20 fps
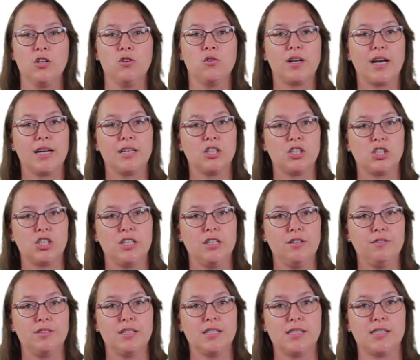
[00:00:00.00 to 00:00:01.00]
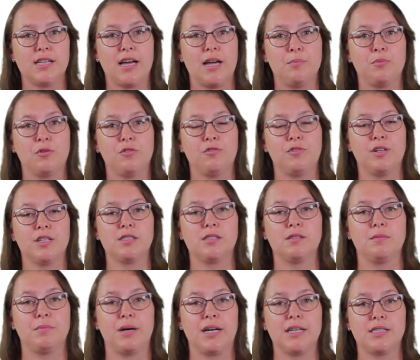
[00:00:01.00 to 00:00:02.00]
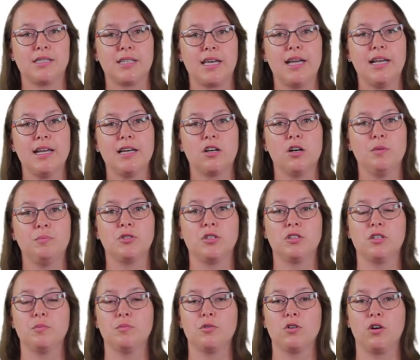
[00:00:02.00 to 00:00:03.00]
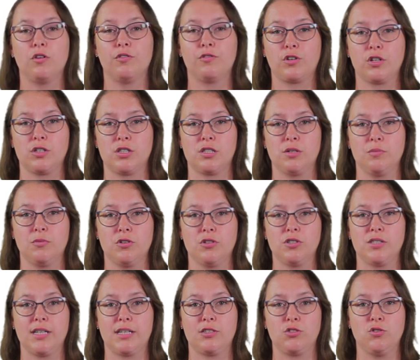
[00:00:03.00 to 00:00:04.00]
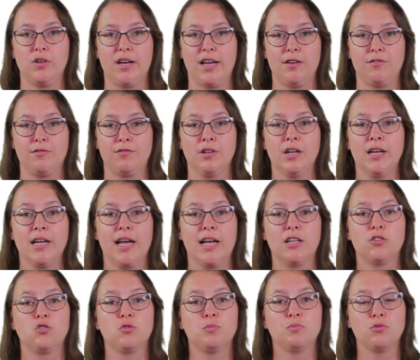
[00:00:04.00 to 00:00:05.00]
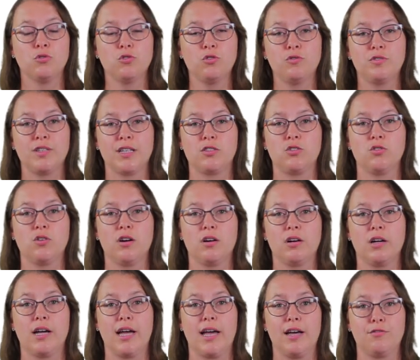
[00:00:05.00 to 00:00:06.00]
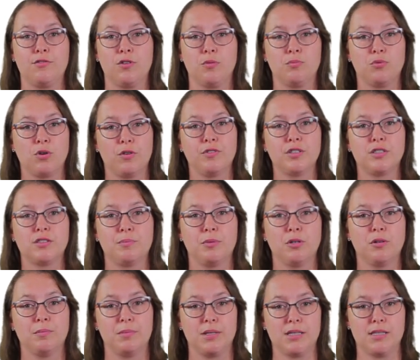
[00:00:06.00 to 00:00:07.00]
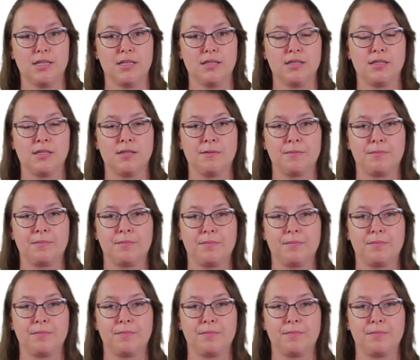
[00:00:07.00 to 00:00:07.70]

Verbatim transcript: You can achieve this type of fit by scaling up the number of customers that you have and to prove that you are, have a profitable business.